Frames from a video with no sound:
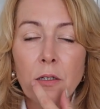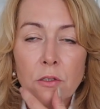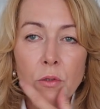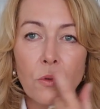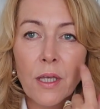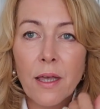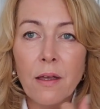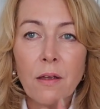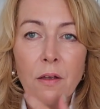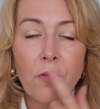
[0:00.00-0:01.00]
I do get
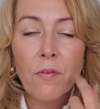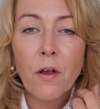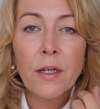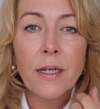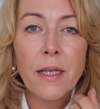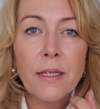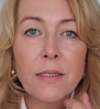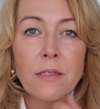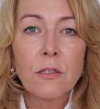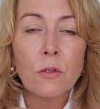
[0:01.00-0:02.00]
fine hair
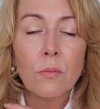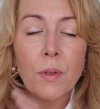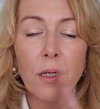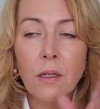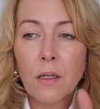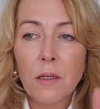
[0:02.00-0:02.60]
still, but